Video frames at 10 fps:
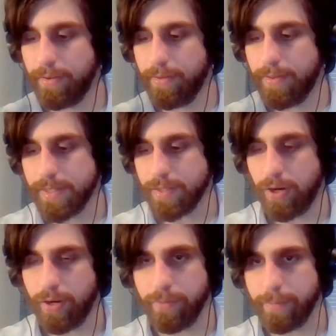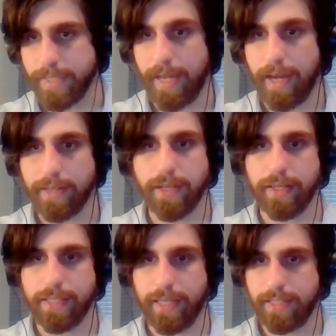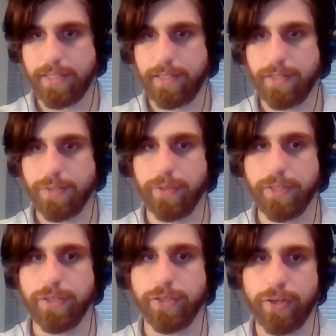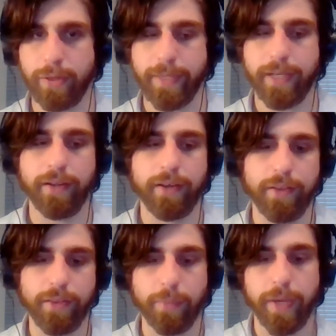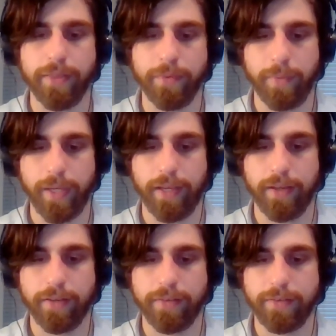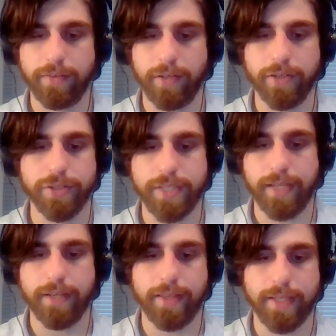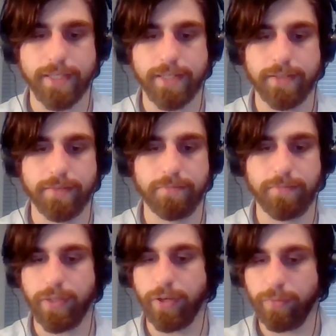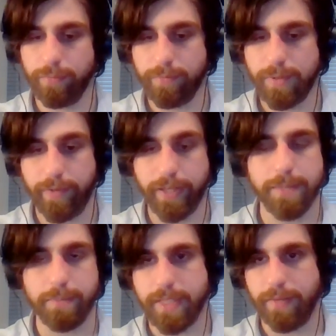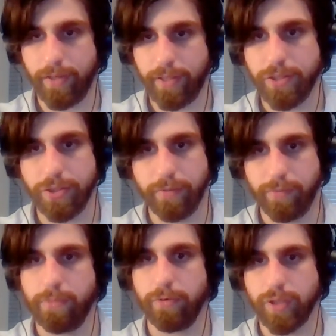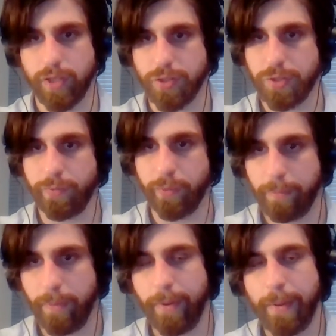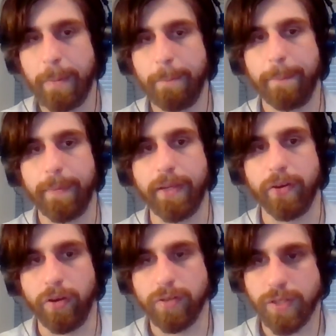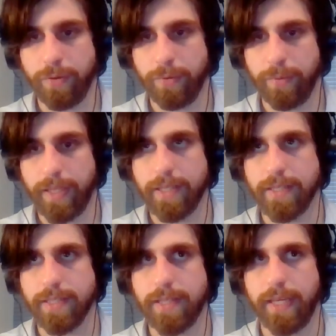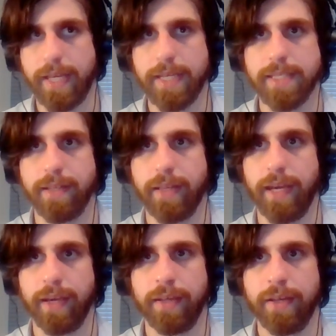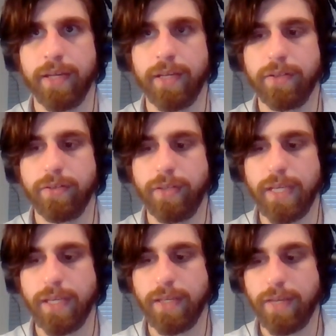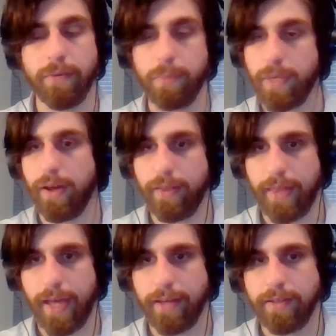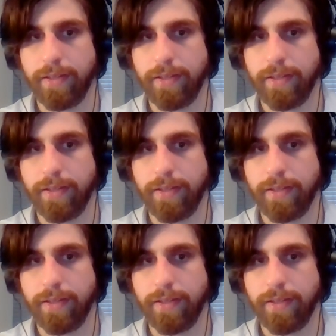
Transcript: this card from this tax context is going to determine the way that we understand this, very specific issue of criminal justice reform. It also is the case that, like, even beyond that,